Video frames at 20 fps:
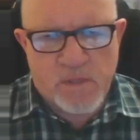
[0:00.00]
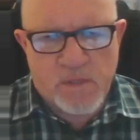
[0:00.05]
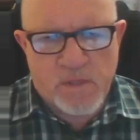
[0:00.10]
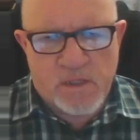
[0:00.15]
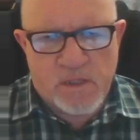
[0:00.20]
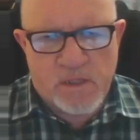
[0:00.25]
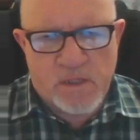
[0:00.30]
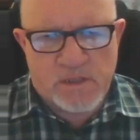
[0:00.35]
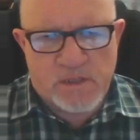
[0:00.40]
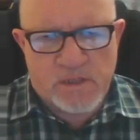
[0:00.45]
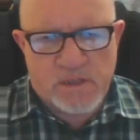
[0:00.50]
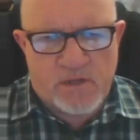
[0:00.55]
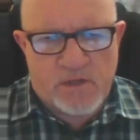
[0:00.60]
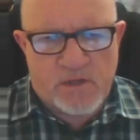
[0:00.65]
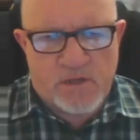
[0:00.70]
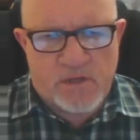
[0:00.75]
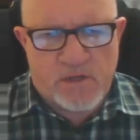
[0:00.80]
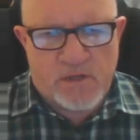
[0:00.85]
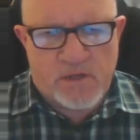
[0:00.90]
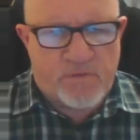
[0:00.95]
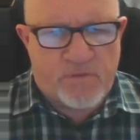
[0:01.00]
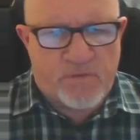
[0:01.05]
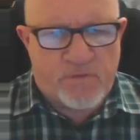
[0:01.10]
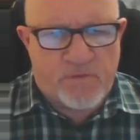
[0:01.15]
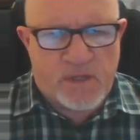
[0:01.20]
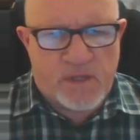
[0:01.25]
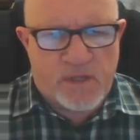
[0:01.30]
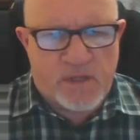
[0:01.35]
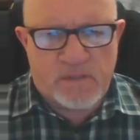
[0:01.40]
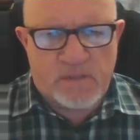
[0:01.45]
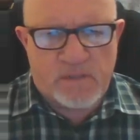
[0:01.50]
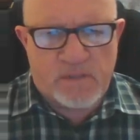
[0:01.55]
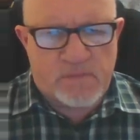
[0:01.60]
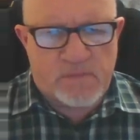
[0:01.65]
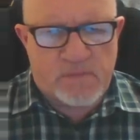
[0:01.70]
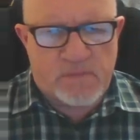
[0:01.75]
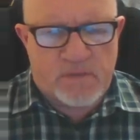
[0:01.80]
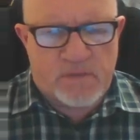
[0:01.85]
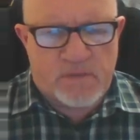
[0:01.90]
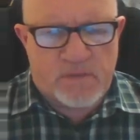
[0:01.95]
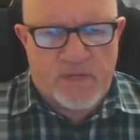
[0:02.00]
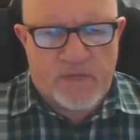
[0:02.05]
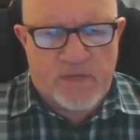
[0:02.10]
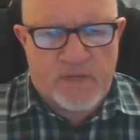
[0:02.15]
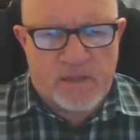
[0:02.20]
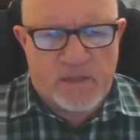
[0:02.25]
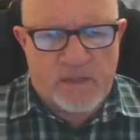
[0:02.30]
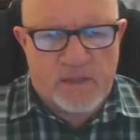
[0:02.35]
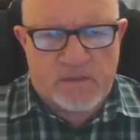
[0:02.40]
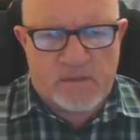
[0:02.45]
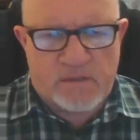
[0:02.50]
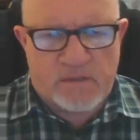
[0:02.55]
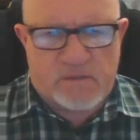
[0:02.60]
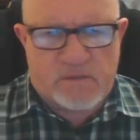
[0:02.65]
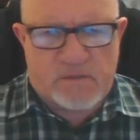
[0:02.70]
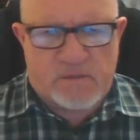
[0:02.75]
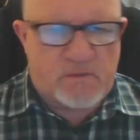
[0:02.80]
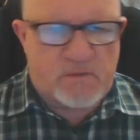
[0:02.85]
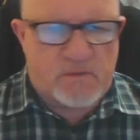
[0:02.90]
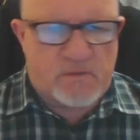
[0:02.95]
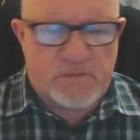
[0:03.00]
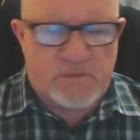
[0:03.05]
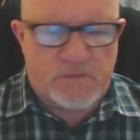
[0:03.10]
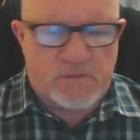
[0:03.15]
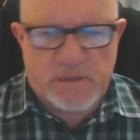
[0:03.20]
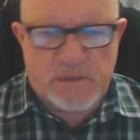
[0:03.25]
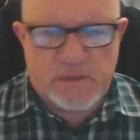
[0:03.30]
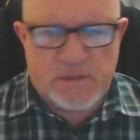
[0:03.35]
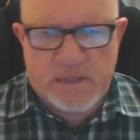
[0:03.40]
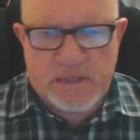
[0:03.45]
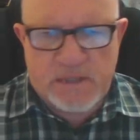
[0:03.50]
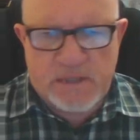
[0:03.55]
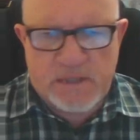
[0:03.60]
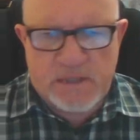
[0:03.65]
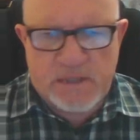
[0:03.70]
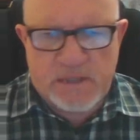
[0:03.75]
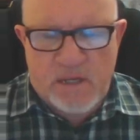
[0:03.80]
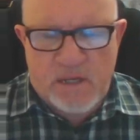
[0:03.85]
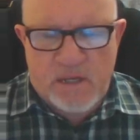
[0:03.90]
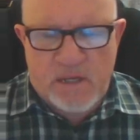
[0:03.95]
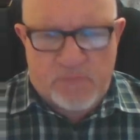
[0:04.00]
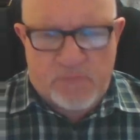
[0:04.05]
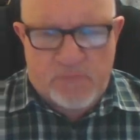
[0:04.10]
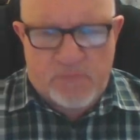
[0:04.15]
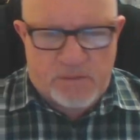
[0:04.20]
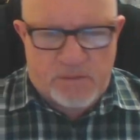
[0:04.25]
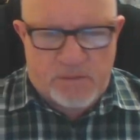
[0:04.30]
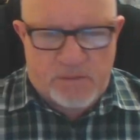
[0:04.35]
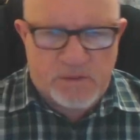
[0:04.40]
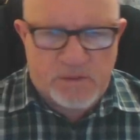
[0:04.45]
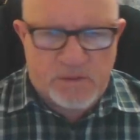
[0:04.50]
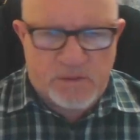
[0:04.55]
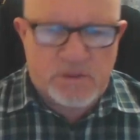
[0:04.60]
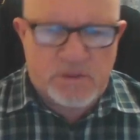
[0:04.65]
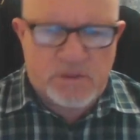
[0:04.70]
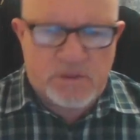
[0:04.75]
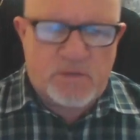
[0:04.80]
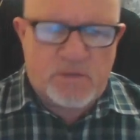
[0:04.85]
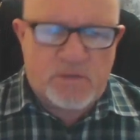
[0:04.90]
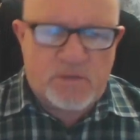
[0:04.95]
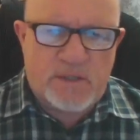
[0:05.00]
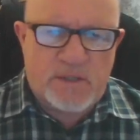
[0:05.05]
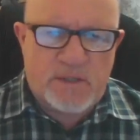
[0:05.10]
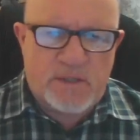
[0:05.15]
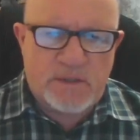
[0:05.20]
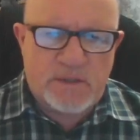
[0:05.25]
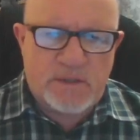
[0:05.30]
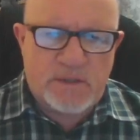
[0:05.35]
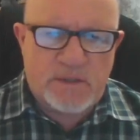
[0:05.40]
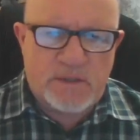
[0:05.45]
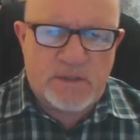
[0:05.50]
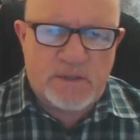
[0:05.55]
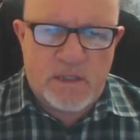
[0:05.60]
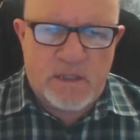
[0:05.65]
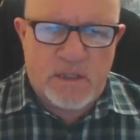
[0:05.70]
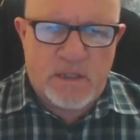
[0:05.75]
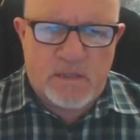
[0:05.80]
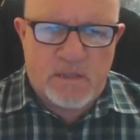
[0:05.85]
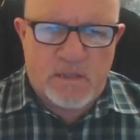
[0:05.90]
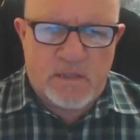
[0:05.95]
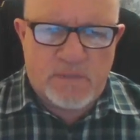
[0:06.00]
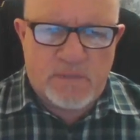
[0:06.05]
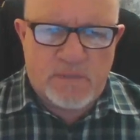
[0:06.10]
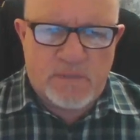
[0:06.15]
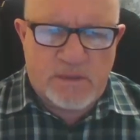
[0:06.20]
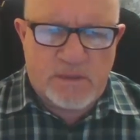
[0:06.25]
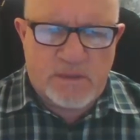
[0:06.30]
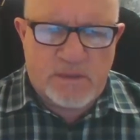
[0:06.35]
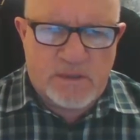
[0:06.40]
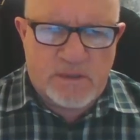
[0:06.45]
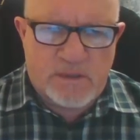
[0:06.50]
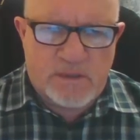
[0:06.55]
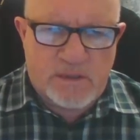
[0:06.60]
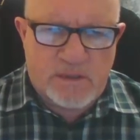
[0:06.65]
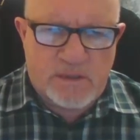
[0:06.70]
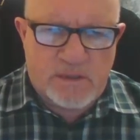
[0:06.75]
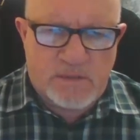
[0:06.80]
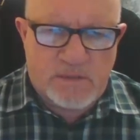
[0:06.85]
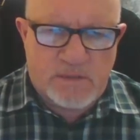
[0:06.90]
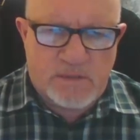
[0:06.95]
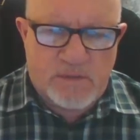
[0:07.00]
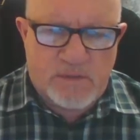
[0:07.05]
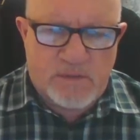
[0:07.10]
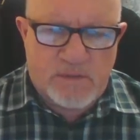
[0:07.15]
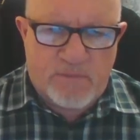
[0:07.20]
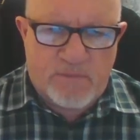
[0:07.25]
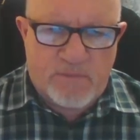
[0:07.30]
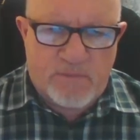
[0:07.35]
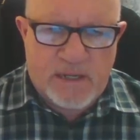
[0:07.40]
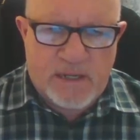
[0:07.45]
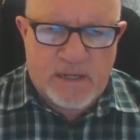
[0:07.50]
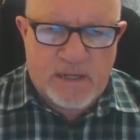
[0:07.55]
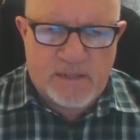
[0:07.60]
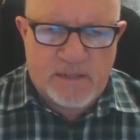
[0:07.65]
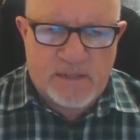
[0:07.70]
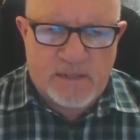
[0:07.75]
He started off alright. He got all his pieces out, put them on good squares, but he didn't seem to have a plan.